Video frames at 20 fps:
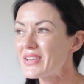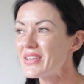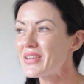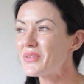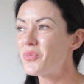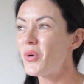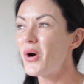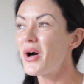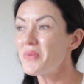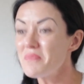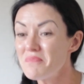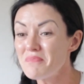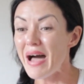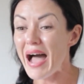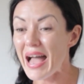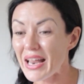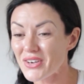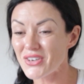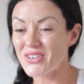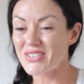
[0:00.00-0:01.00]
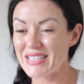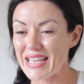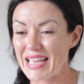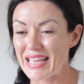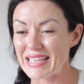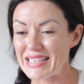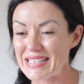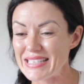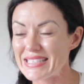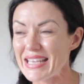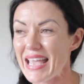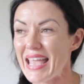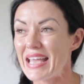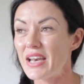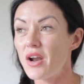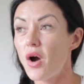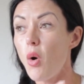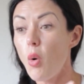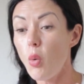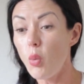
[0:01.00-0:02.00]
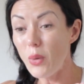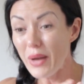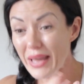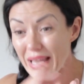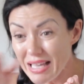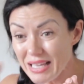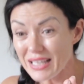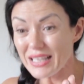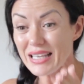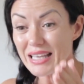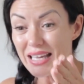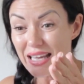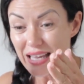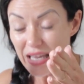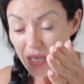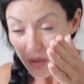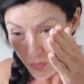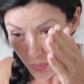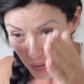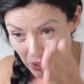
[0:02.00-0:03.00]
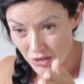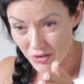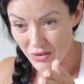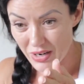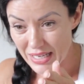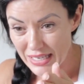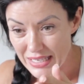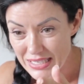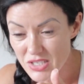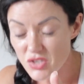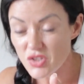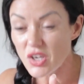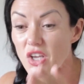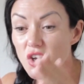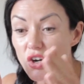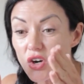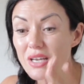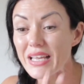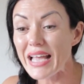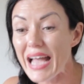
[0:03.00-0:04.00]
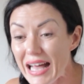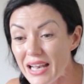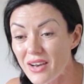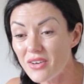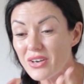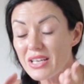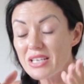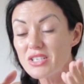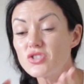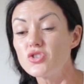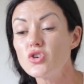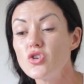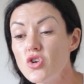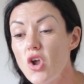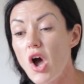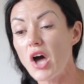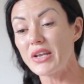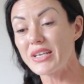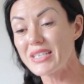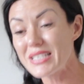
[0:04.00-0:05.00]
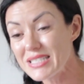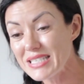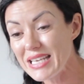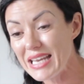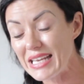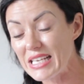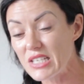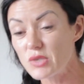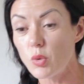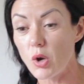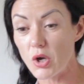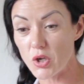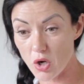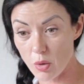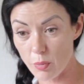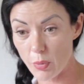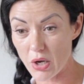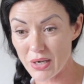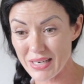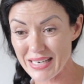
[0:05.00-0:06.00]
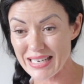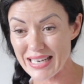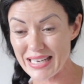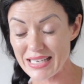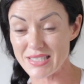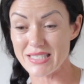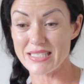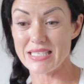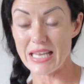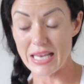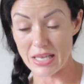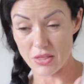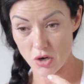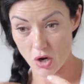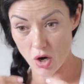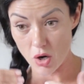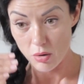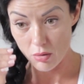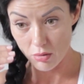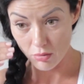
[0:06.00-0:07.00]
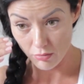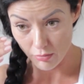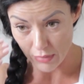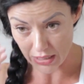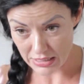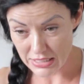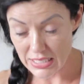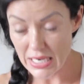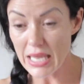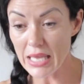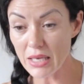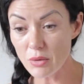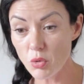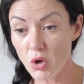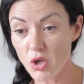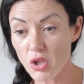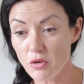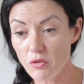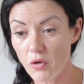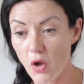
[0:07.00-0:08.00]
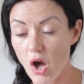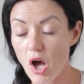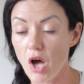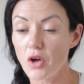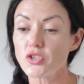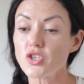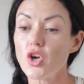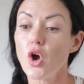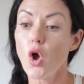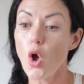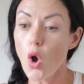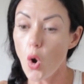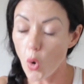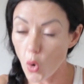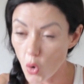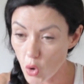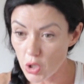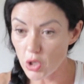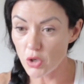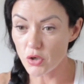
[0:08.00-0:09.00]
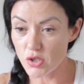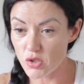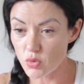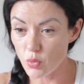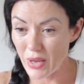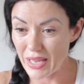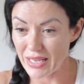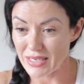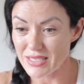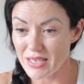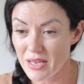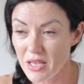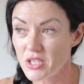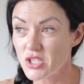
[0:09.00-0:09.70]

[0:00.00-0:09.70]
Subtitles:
What matters is in a weekly period that your calories do not exceed what your body needs to either maintain what you've got or lose weight.